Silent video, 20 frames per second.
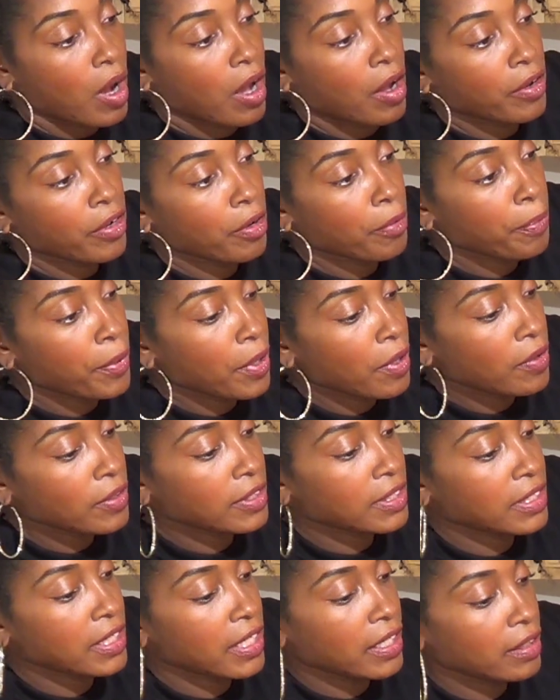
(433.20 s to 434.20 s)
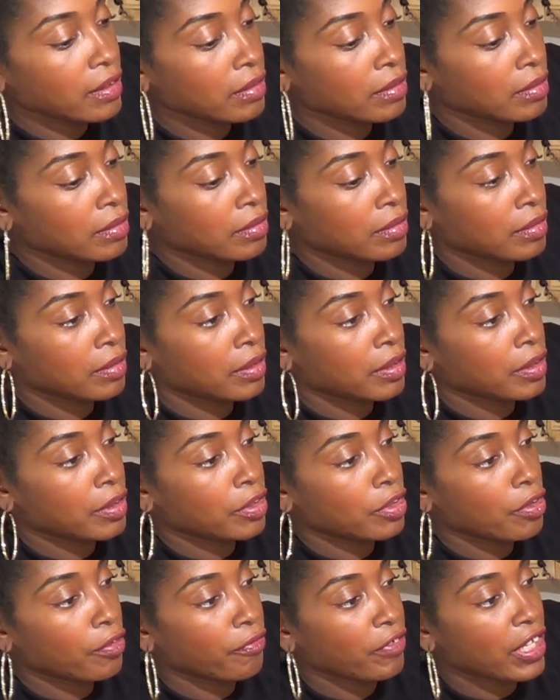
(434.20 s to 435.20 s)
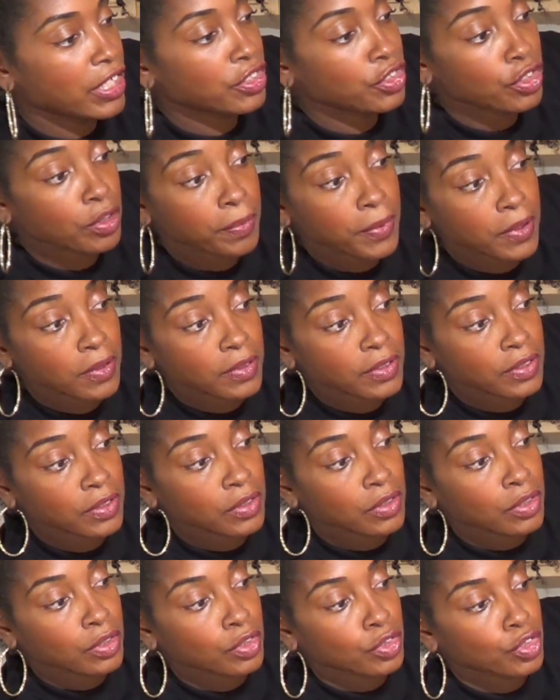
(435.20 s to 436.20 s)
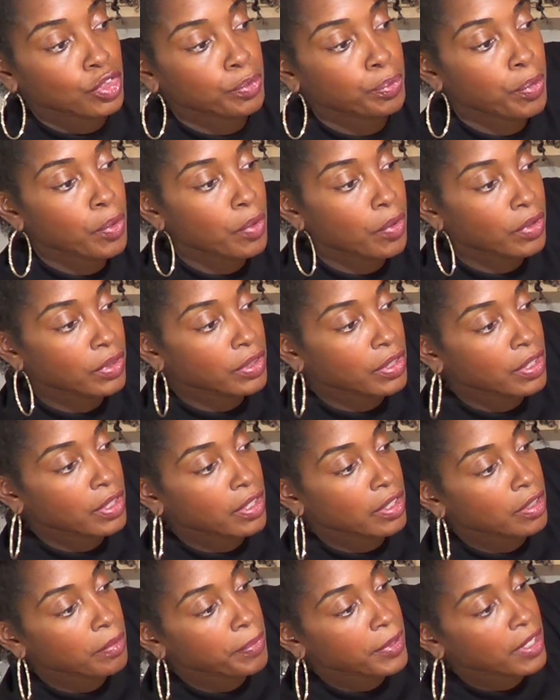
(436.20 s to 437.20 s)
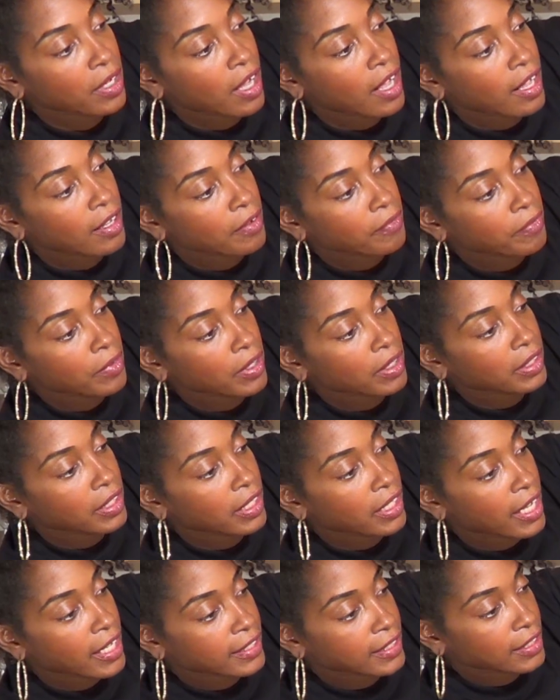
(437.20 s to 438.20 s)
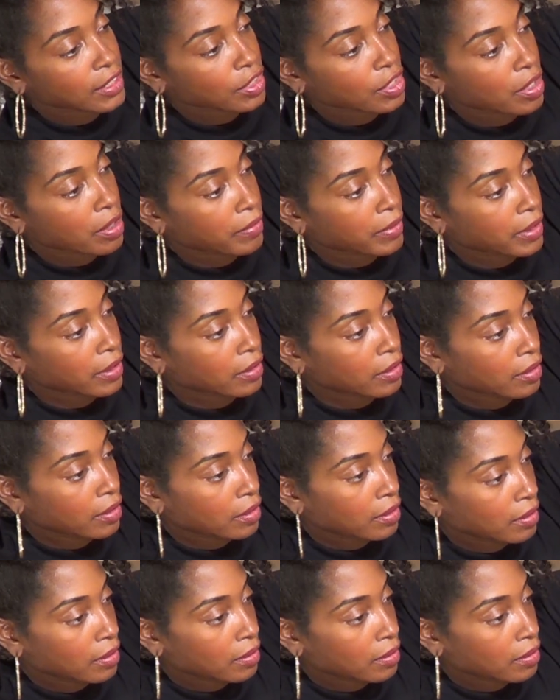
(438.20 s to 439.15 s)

and while you're pulsing your vegetables, just pour a little bit of olive oil in as you go.